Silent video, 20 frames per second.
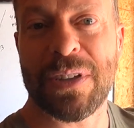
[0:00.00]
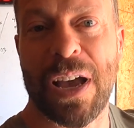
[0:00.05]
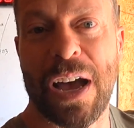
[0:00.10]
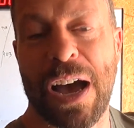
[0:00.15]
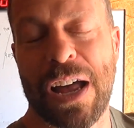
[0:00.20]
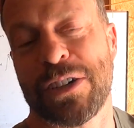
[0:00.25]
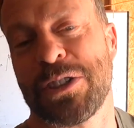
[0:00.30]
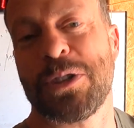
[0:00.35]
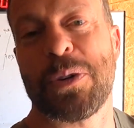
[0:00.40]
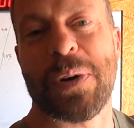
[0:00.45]

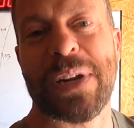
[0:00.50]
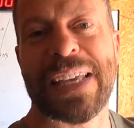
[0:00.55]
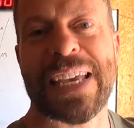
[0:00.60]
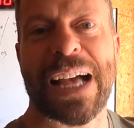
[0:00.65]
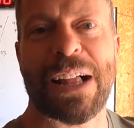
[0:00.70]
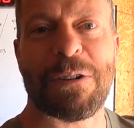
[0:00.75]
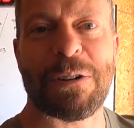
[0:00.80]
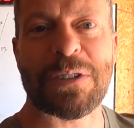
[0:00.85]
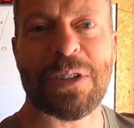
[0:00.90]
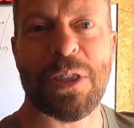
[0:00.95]
120
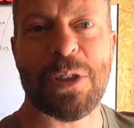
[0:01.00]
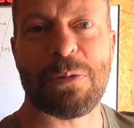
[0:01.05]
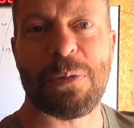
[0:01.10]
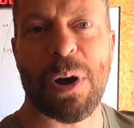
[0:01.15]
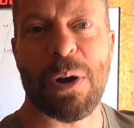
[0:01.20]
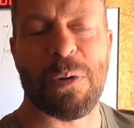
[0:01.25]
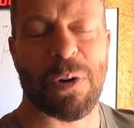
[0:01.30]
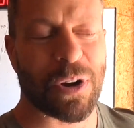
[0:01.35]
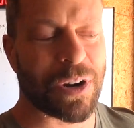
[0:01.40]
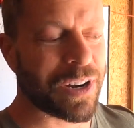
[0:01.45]
calories on the
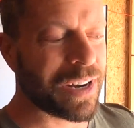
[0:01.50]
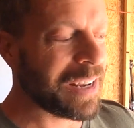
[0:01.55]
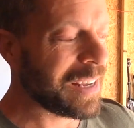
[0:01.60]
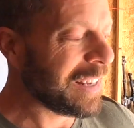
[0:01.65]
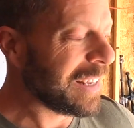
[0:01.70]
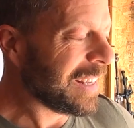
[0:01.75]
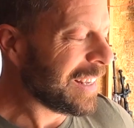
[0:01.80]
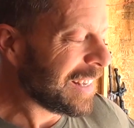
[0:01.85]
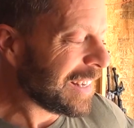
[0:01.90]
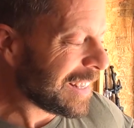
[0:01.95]
rower.
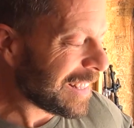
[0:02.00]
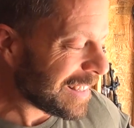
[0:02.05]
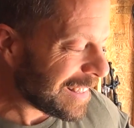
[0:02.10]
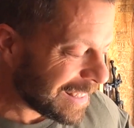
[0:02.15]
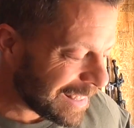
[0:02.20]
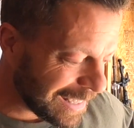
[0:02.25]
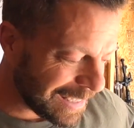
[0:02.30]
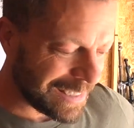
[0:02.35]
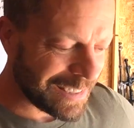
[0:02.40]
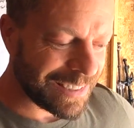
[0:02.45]

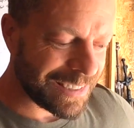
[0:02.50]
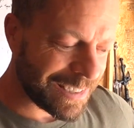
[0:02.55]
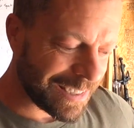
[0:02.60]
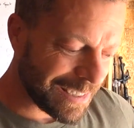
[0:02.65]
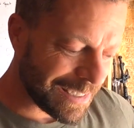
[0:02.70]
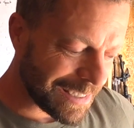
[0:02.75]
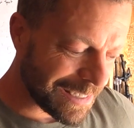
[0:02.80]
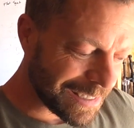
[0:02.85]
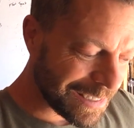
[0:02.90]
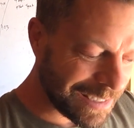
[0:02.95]

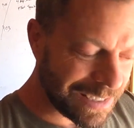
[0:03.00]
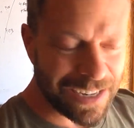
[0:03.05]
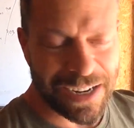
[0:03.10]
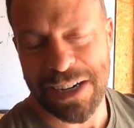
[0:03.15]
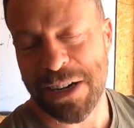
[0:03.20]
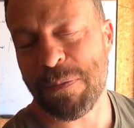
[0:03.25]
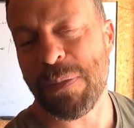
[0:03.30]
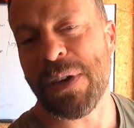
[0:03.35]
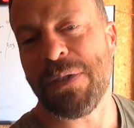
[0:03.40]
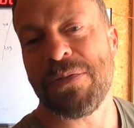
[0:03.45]
This is
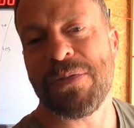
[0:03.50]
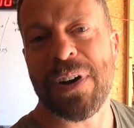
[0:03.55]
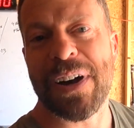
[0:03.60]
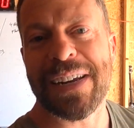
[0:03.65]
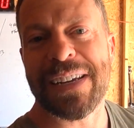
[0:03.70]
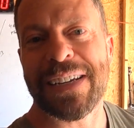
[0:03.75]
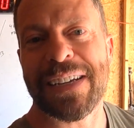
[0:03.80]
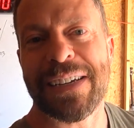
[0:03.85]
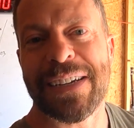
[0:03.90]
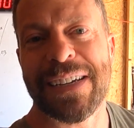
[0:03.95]
gonna be
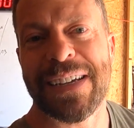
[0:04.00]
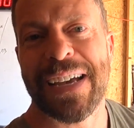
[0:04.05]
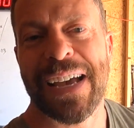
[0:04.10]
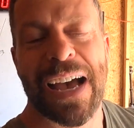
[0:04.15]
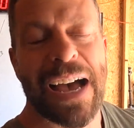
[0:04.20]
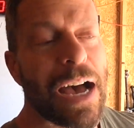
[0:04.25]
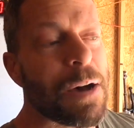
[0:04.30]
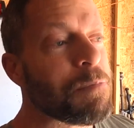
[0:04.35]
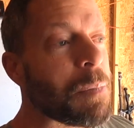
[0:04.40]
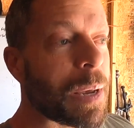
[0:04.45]
fun.
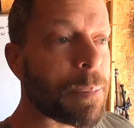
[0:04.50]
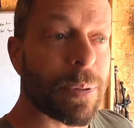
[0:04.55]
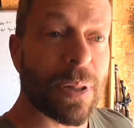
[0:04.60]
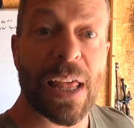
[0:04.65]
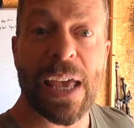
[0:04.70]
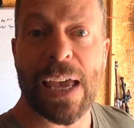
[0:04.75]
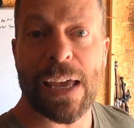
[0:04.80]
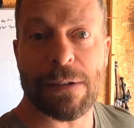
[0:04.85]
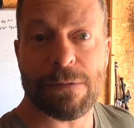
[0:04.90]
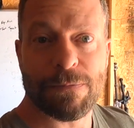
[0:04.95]
My
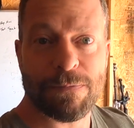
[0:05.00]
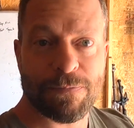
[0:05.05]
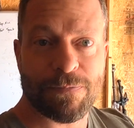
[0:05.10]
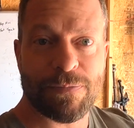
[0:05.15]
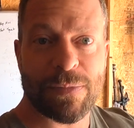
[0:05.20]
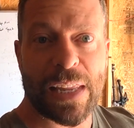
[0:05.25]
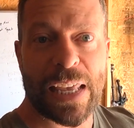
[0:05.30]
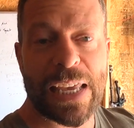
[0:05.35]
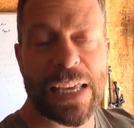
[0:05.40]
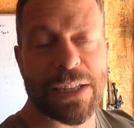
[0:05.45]
plan
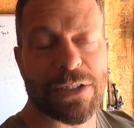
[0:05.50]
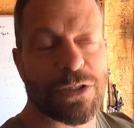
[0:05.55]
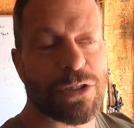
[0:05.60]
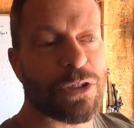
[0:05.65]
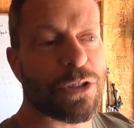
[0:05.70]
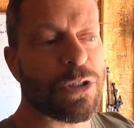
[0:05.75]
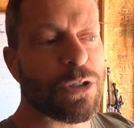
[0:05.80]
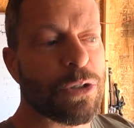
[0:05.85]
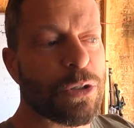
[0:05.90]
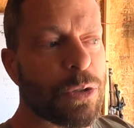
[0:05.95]

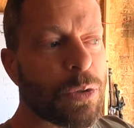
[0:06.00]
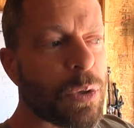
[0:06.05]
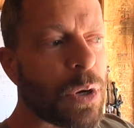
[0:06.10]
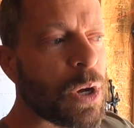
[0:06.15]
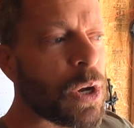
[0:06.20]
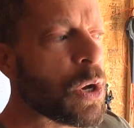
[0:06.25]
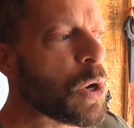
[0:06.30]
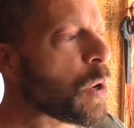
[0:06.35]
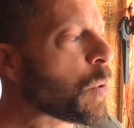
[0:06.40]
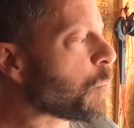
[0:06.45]
is
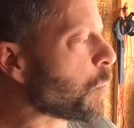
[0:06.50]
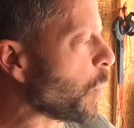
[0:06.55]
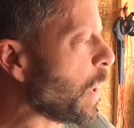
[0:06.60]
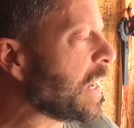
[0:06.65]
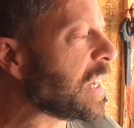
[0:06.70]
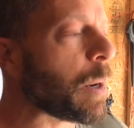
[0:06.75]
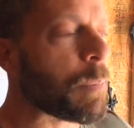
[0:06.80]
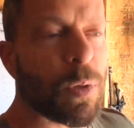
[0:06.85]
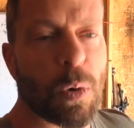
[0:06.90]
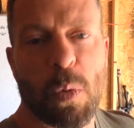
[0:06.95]
to
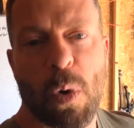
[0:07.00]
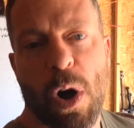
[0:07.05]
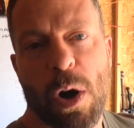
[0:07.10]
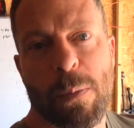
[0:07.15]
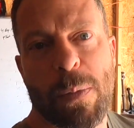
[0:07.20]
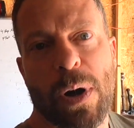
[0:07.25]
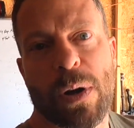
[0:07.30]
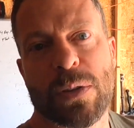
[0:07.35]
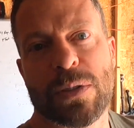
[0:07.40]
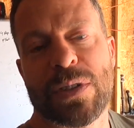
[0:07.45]
break up the
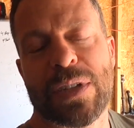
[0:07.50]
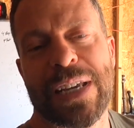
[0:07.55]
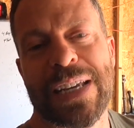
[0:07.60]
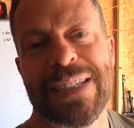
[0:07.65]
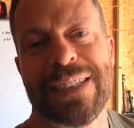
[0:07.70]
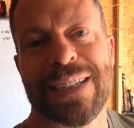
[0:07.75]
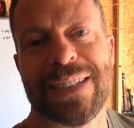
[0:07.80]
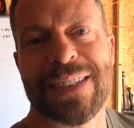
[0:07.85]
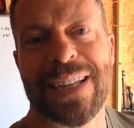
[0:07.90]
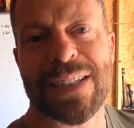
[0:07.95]
wall balls
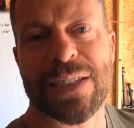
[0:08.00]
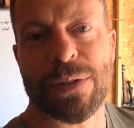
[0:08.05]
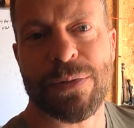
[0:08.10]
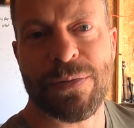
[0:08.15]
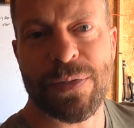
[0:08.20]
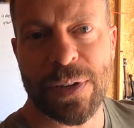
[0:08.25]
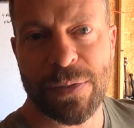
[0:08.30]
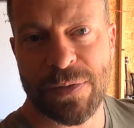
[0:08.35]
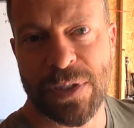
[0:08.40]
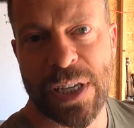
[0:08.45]
into sets of
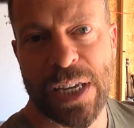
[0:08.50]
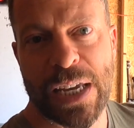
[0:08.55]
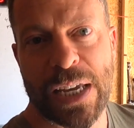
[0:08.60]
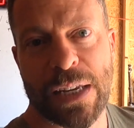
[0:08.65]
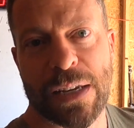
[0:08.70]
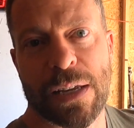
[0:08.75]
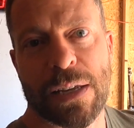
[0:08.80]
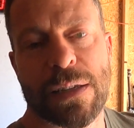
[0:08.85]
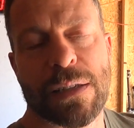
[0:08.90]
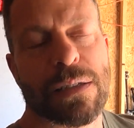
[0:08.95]

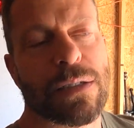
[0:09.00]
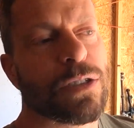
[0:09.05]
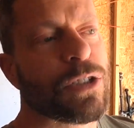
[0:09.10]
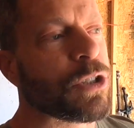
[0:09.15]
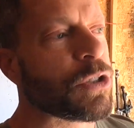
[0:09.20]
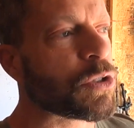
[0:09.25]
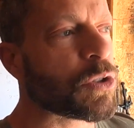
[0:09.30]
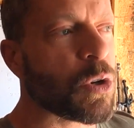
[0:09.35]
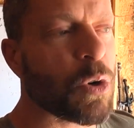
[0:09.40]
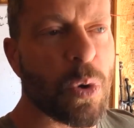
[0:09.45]
15,
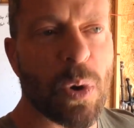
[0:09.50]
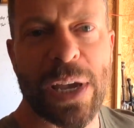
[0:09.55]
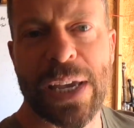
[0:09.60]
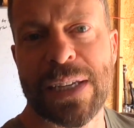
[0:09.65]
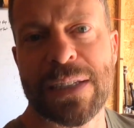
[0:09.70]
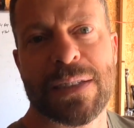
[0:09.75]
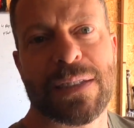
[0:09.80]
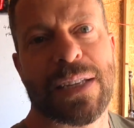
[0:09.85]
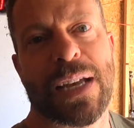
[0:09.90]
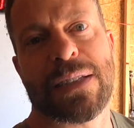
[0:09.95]
just
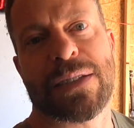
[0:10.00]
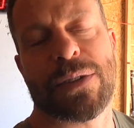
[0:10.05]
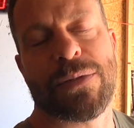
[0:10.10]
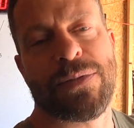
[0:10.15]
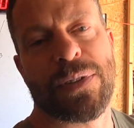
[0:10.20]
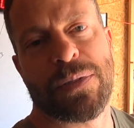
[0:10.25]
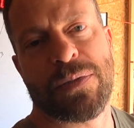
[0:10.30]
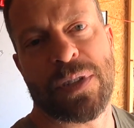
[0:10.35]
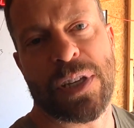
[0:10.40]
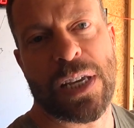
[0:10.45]
quick sets of
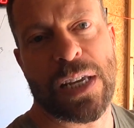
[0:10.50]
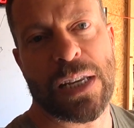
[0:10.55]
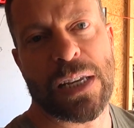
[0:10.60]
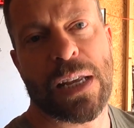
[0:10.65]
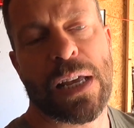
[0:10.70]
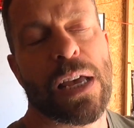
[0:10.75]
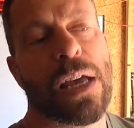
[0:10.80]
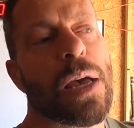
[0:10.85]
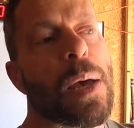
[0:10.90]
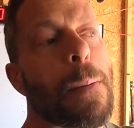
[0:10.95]

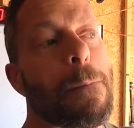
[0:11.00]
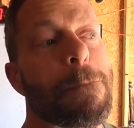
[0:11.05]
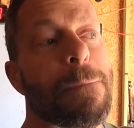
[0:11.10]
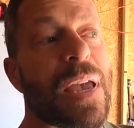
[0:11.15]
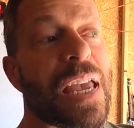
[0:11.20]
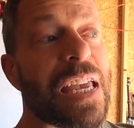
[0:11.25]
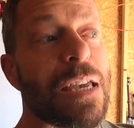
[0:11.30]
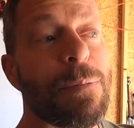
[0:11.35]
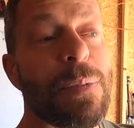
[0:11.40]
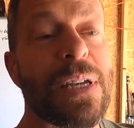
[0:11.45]
15,
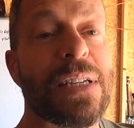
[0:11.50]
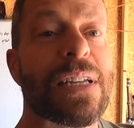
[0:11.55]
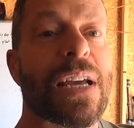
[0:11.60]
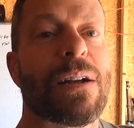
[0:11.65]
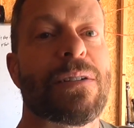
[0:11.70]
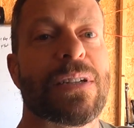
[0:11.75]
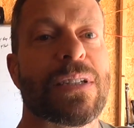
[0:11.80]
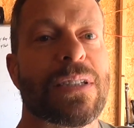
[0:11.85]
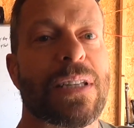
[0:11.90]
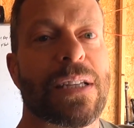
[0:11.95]
maybe
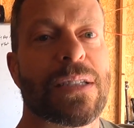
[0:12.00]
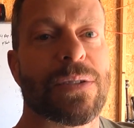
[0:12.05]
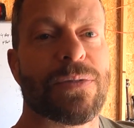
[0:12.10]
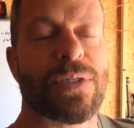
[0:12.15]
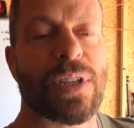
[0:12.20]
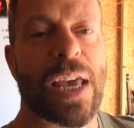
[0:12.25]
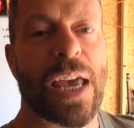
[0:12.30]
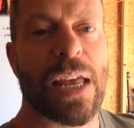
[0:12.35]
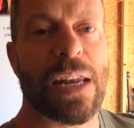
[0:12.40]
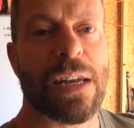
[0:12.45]
down to sets
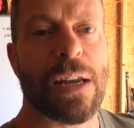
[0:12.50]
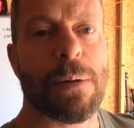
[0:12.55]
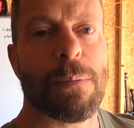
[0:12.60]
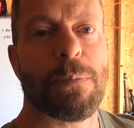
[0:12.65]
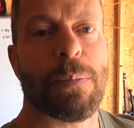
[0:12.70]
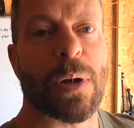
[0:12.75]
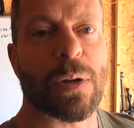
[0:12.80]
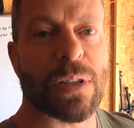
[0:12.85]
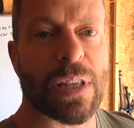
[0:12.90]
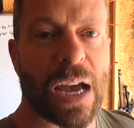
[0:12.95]
of 10,
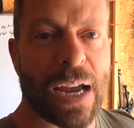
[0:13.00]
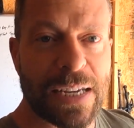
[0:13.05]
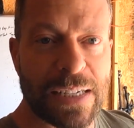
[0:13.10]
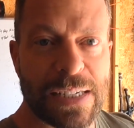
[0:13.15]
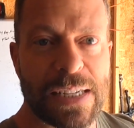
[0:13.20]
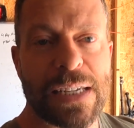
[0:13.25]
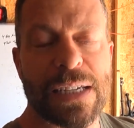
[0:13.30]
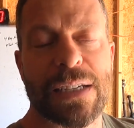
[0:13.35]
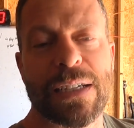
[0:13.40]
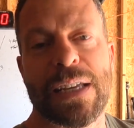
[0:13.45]
but the
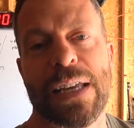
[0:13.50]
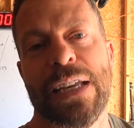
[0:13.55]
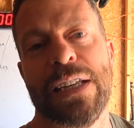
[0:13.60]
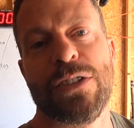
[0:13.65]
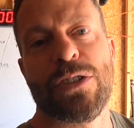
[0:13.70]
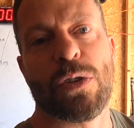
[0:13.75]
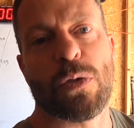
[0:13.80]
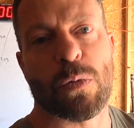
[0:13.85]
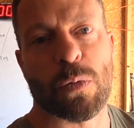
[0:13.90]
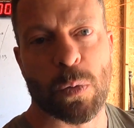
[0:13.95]
idea
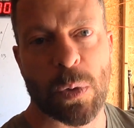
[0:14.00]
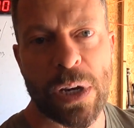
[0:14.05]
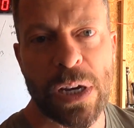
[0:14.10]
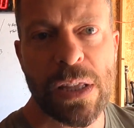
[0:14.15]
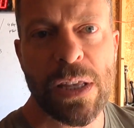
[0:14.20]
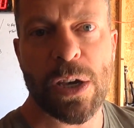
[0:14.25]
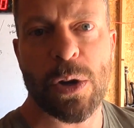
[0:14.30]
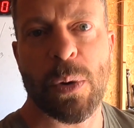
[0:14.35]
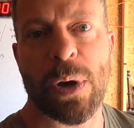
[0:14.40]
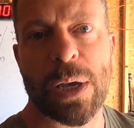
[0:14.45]
is
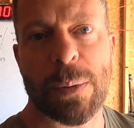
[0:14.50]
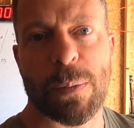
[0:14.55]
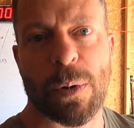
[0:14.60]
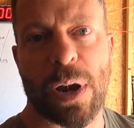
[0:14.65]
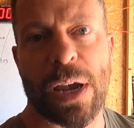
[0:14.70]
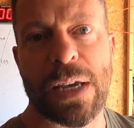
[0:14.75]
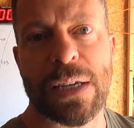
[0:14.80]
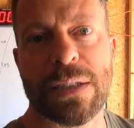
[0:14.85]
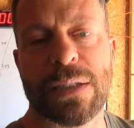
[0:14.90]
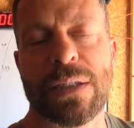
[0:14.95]
really quick
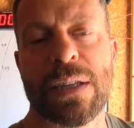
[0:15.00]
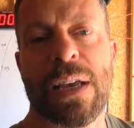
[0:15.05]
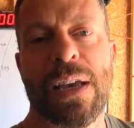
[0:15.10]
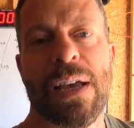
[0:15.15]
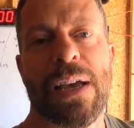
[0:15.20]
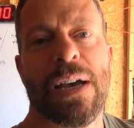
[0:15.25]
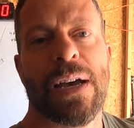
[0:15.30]
breaks.